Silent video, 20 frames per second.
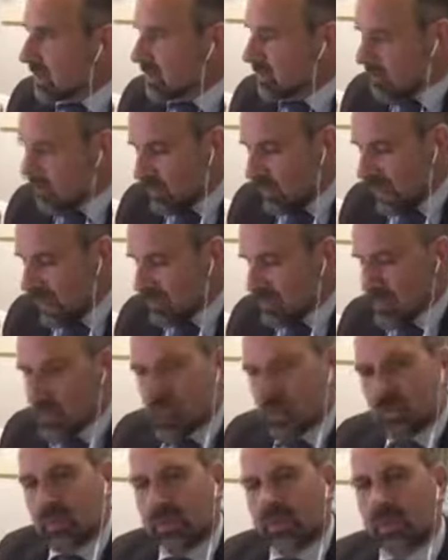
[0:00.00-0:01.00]
Perhaps
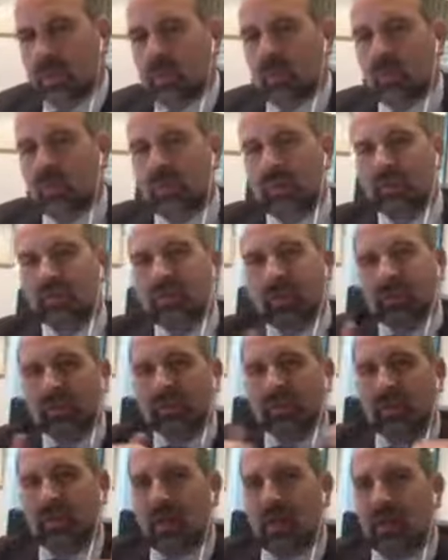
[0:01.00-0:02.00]
doing all the
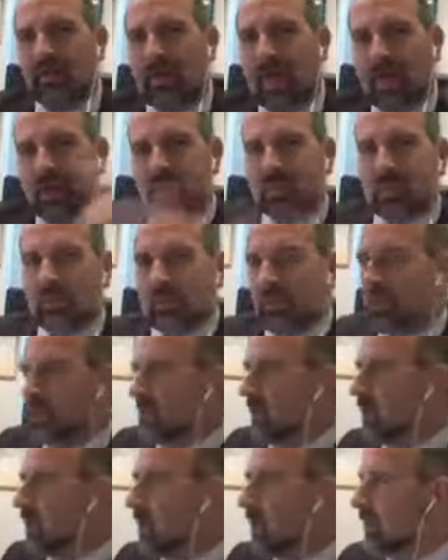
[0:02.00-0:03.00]
Facebook Live and doing
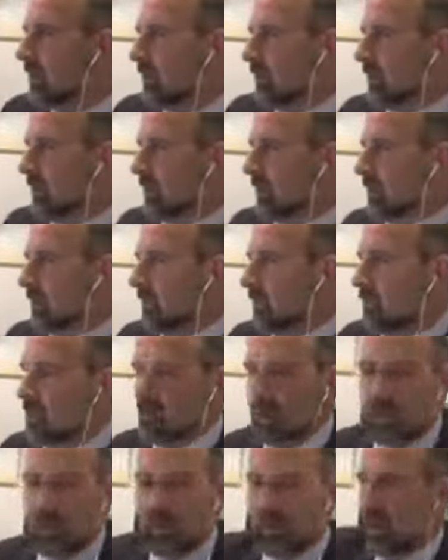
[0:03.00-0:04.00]
the
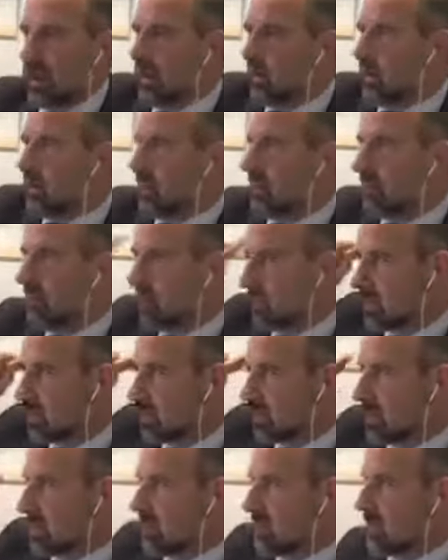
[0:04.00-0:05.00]
Q&A on the
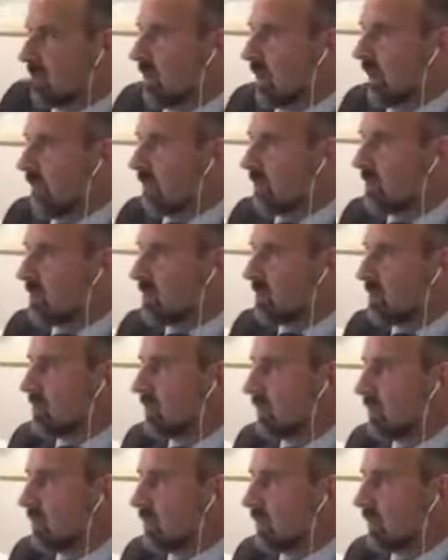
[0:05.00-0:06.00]
Twitter and what have you is
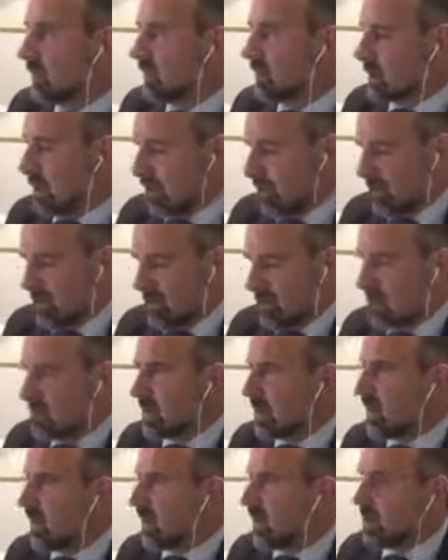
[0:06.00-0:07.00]
not a good idea. But
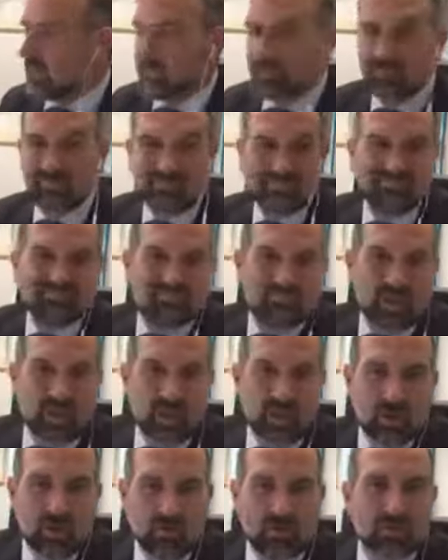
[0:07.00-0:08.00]
you
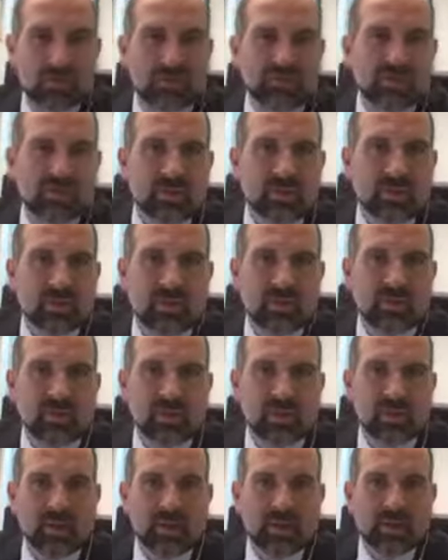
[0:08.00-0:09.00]
know, it's the first time
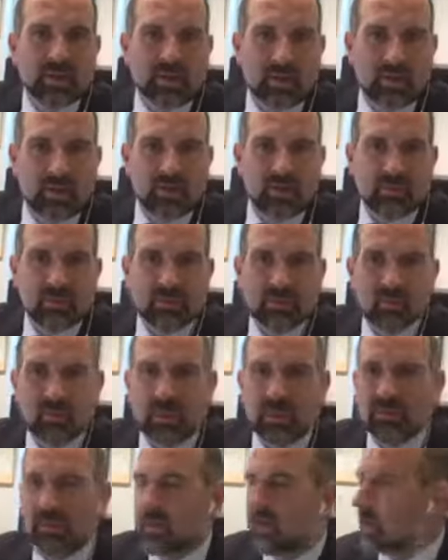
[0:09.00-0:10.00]
doing it, so we
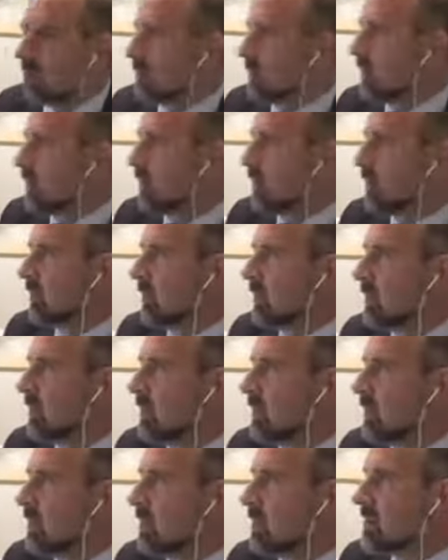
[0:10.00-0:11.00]
live and learn, don't we?
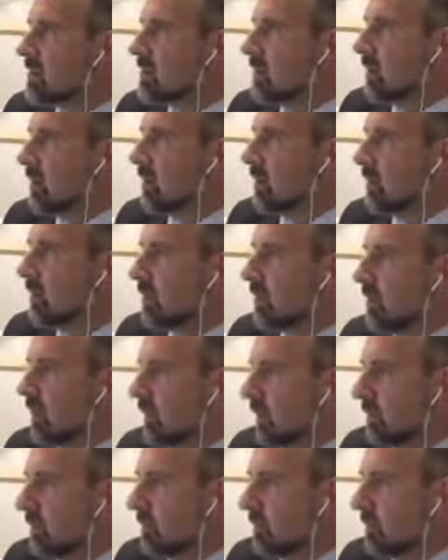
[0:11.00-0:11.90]
So